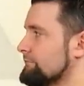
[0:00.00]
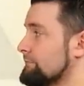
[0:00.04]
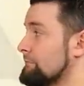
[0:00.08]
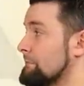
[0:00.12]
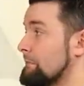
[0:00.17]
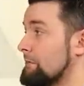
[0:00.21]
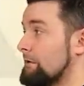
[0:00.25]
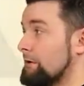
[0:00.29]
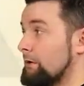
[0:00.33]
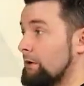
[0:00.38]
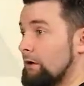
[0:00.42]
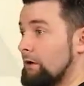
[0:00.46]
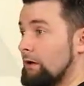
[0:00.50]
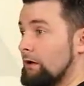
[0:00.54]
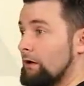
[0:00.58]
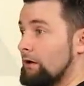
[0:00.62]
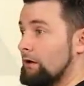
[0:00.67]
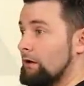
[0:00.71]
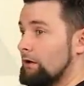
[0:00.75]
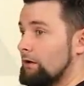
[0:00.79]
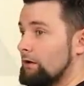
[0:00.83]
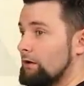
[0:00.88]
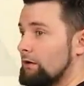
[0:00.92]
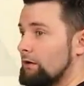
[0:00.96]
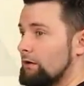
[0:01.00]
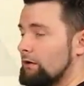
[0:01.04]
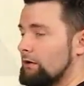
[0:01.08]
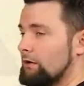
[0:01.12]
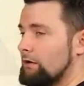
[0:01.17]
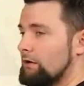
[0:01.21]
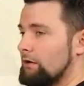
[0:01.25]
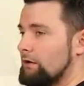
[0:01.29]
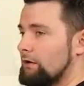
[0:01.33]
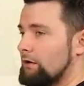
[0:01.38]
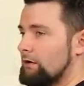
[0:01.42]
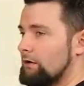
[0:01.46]

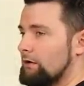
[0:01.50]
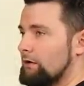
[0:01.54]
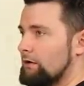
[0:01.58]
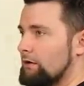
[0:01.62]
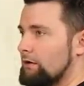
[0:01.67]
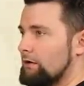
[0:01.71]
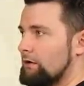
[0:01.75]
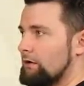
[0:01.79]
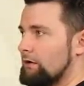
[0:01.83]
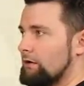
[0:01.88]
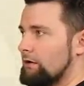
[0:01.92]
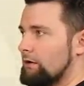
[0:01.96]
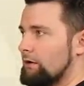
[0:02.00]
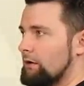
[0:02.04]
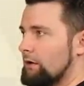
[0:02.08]
[no speech]